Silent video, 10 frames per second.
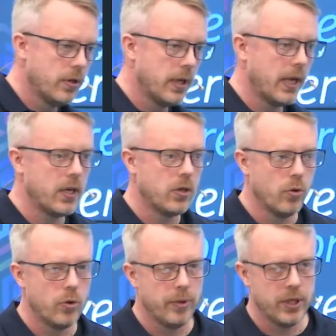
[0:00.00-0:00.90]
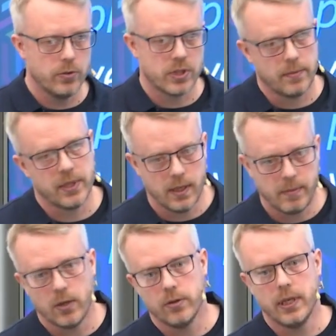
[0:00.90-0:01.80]
and could we do something
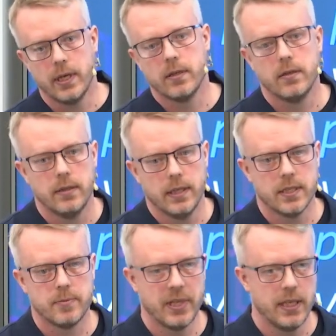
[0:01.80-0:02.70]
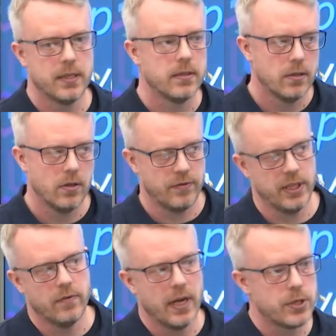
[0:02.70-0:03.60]
about the speed of
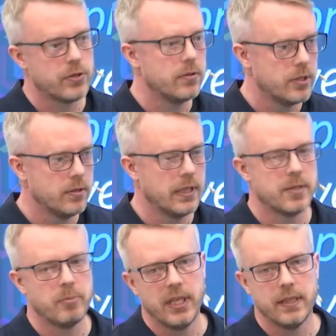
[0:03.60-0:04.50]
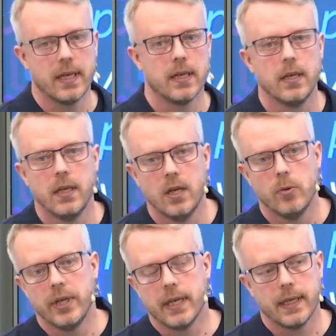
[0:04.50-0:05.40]
innovation, the speed that
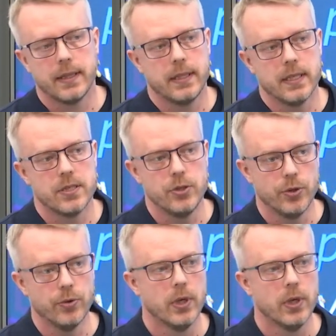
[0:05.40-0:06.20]
we can get these new